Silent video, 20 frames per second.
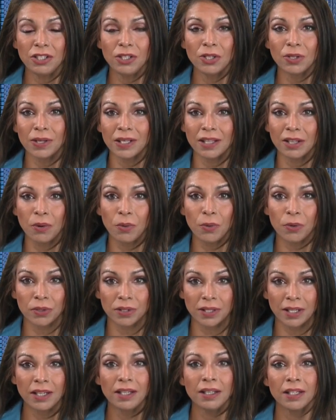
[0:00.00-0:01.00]
during the
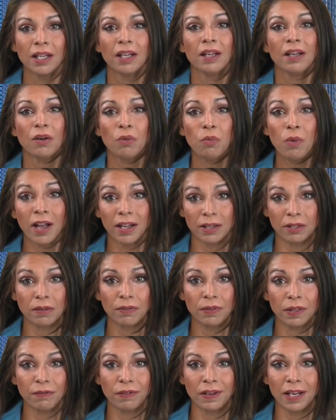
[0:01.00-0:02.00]
quarter, one
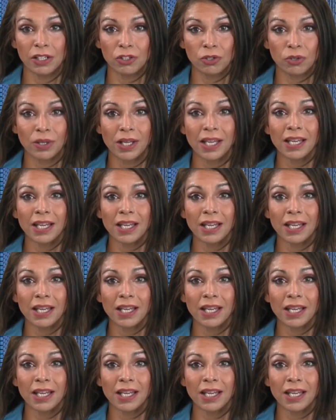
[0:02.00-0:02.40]
of the financial